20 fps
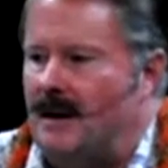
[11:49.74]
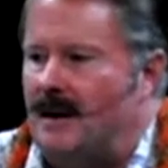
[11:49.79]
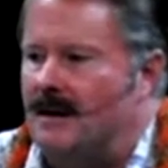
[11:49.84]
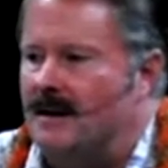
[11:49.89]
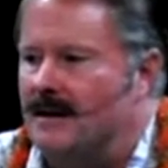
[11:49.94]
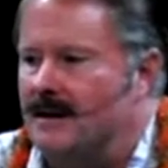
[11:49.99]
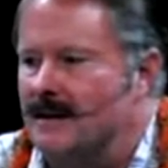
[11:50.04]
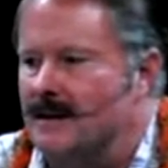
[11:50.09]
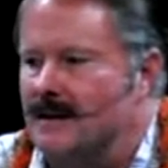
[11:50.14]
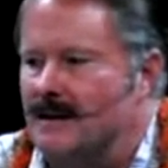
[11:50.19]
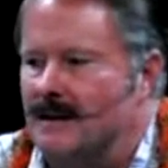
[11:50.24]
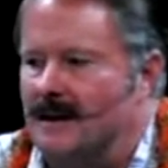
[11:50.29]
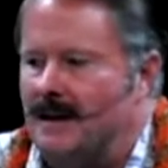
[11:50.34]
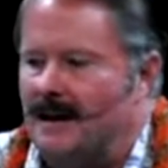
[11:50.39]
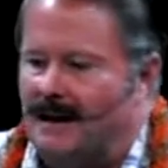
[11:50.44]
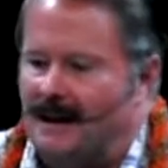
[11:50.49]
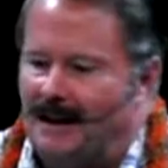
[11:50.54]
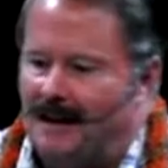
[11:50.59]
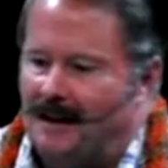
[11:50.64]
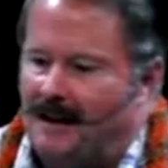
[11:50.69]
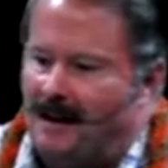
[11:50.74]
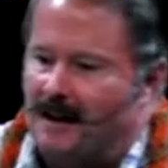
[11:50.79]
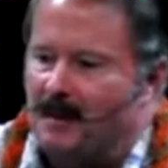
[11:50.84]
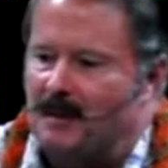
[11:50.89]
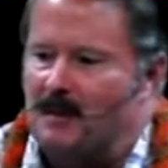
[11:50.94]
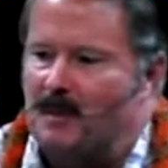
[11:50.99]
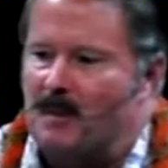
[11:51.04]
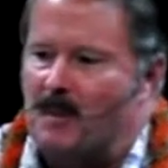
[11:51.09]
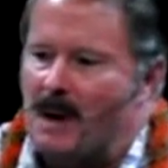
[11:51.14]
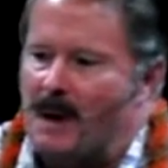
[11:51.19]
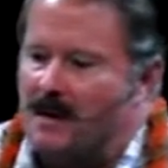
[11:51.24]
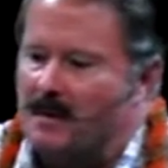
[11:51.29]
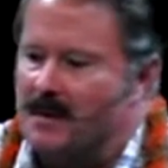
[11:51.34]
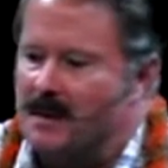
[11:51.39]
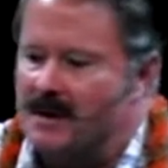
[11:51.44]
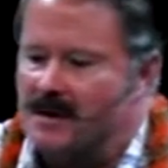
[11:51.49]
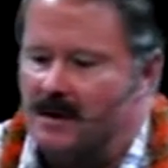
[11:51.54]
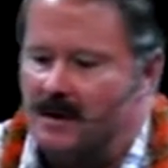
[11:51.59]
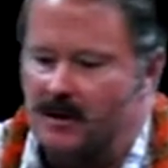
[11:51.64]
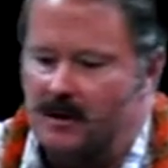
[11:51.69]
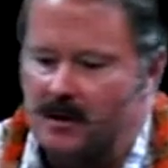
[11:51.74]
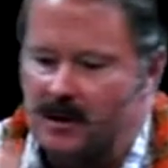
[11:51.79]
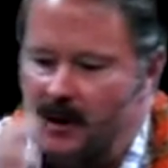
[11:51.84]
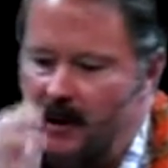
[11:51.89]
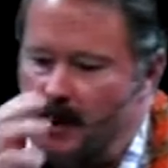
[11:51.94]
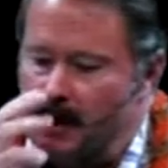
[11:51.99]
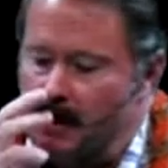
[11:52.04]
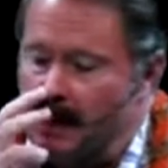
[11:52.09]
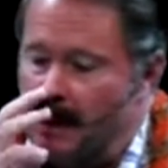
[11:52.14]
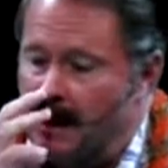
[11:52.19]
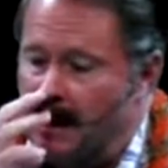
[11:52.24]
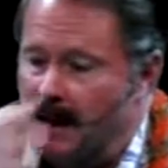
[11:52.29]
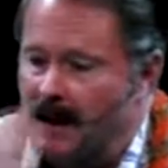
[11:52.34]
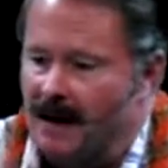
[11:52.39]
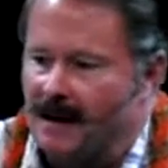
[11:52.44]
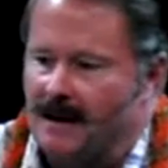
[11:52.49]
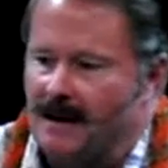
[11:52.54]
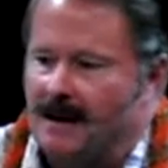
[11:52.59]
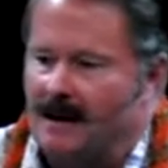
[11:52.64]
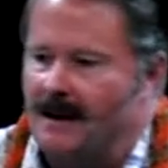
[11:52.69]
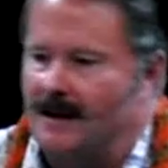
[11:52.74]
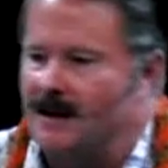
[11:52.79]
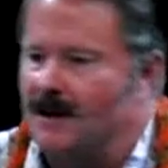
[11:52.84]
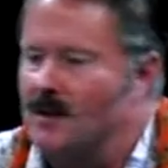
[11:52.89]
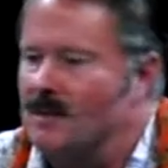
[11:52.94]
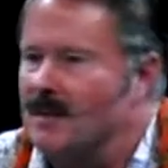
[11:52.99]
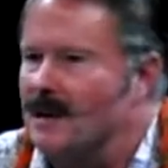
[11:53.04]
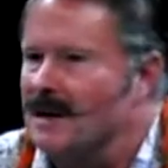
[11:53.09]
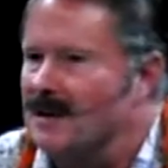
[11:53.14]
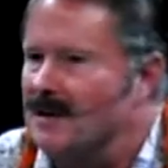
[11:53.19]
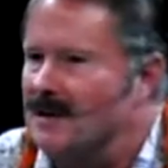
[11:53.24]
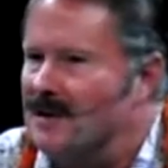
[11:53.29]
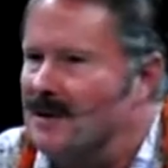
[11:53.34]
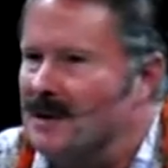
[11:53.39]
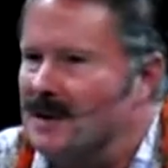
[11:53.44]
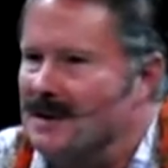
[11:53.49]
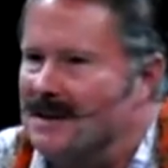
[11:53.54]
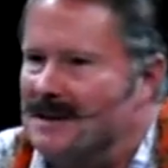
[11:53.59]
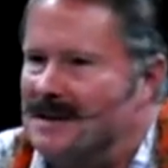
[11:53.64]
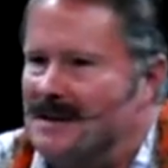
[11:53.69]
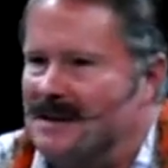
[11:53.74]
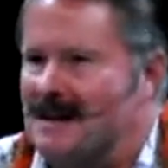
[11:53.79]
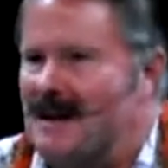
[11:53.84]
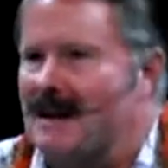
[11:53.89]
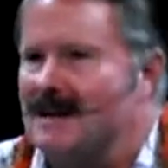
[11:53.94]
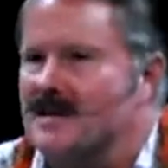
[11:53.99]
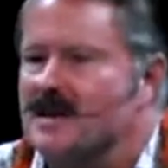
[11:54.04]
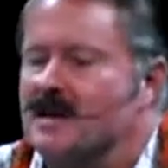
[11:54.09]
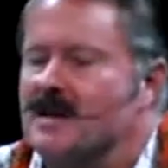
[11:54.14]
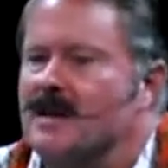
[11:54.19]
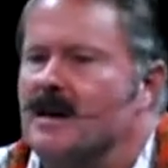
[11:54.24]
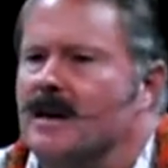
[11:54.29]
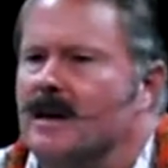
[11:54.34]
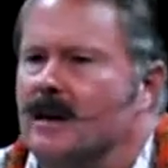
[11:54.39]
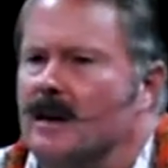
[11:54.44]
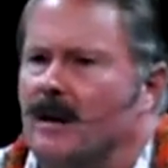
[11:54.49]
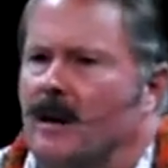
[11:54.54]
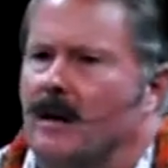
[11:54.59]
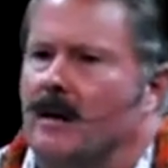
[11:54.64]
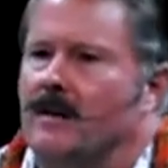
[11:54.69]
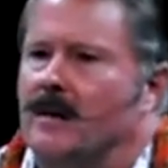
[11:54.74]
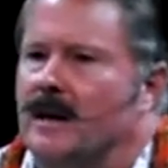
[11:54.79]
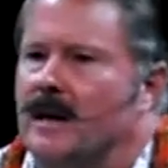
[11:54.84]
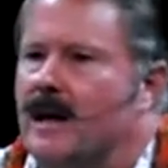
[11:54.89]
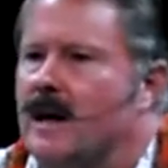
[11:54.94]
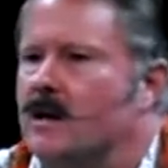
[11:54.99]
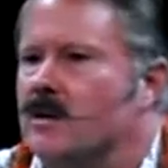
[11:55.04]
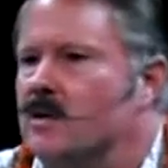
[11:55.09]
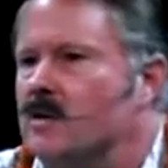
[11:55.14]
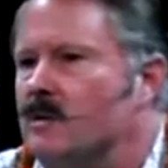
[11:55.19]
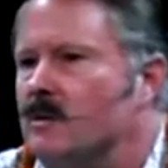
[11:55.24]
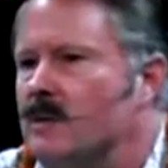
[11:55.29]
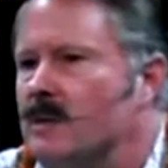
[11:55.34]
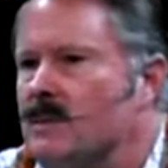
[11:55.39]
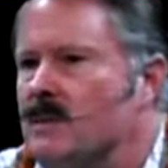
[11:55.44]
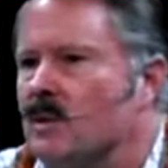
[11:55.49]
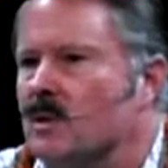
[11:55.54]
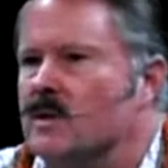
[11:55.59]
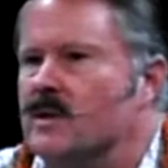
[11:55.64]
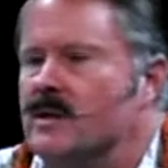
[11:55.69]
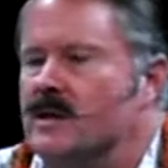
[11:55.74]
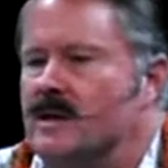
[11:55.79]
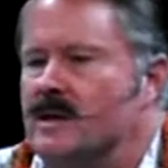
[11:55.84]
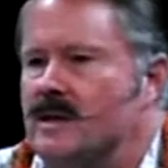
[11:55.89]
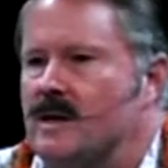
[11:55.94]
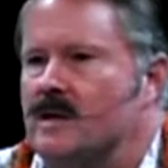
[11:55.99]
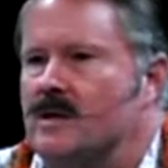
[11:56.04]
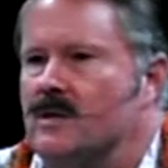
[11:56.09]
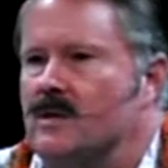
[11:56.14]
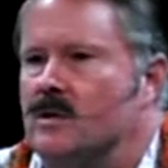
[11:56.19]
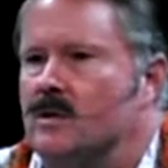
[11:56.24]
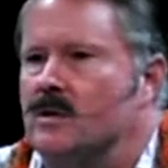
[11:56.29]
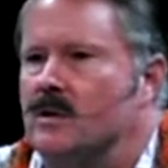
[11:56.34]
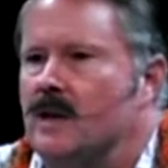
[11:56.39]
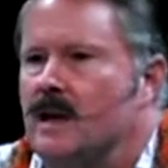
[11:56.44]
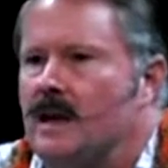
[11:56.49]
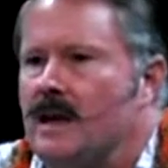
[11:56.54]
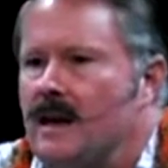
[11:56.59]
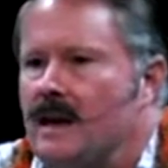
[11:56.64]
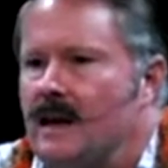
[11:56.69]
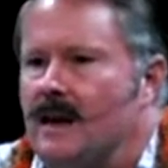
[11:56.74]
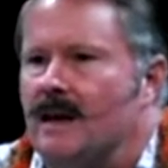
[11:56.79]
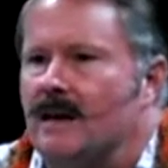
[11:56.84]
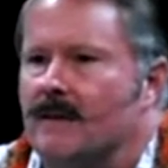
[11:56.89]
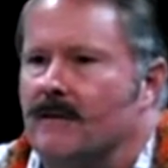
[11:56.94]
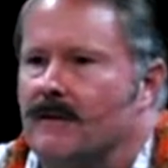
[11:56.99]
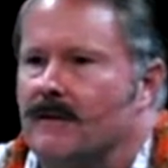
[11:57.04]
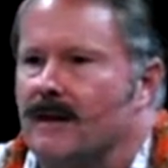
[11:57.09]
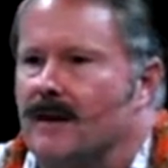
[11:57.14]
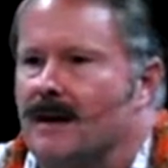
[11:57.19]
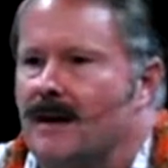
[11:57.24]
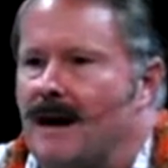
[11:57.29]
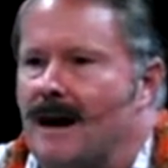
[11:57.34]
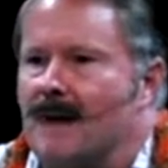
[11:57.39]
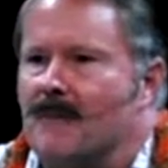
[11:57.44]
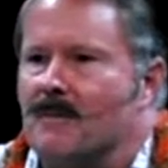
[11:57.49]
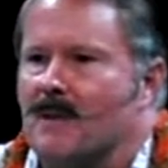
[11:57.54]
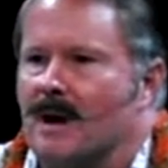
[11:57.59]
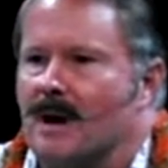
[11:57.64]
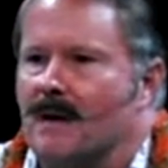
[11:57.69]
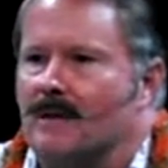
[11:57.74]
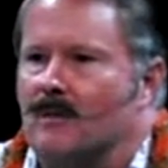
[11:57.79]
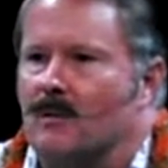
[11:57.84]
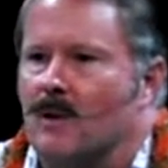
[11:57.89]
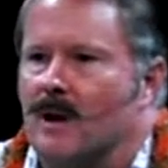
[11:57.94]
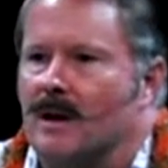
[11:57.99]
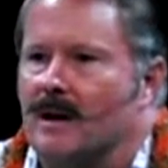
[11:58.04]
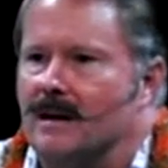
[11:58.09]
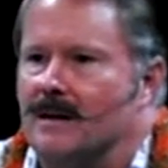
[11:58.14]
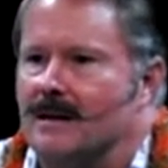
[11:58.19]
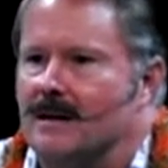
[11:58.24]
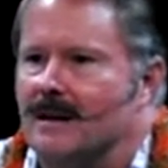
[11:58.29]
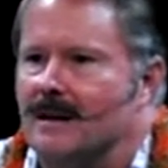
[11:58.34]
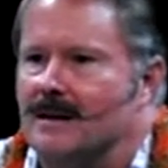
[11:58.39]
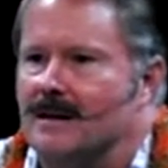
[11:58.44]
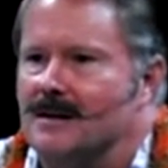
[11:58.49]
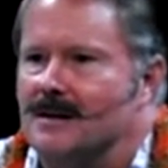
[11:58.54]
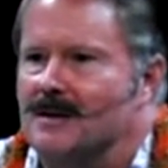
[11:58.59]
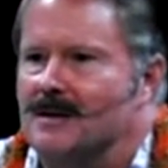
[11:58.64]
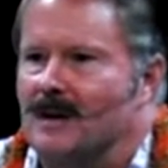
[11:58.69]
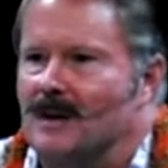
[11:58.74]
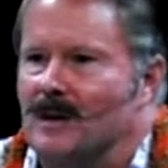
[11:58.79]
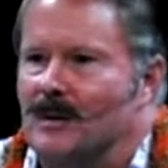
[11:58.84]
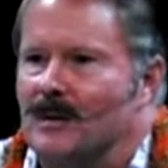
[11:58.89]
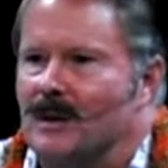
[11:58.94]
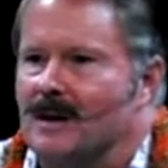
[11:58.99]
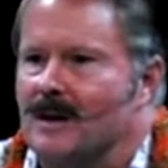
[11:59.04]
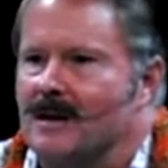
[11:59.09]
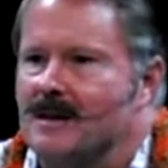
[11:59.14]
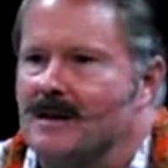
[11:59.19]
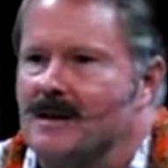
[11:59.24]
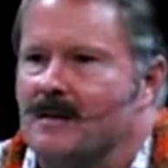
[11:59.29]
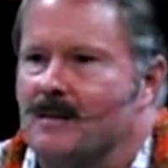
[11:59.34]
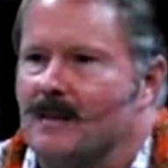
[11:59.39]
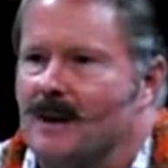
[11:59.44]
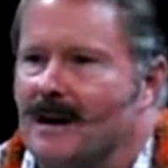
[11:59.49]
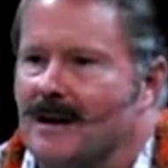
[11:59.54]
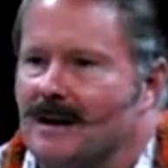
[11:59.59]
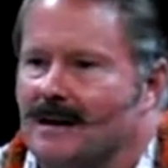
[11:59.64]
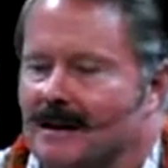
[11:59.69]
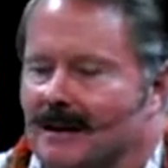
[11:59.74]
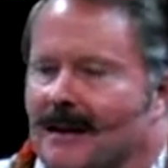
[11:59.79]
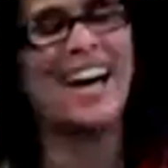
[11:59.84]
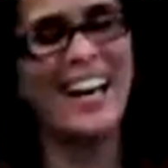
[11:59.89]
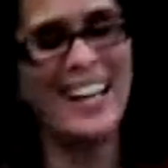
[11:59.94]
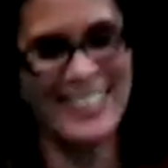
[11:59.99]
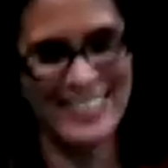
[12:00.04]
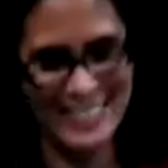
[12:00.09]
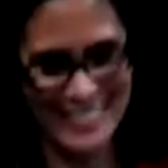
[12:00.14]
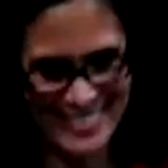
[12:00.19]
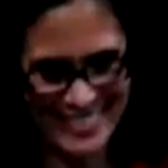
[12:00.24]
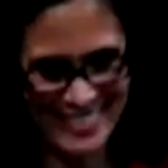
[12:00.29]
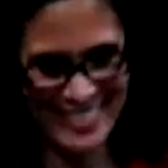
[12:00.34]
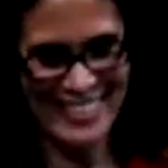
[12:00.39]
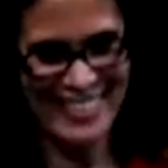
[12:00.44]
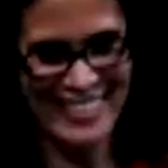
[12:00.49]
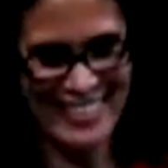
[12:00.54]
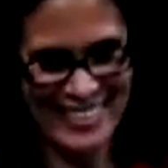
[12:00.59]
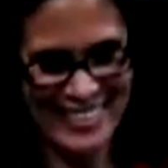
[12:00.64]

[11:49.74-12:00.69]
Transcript: and you might have misunderstood me. I don't mind doing this. I just think the council will be more successful if I'm not running things, you know, because of of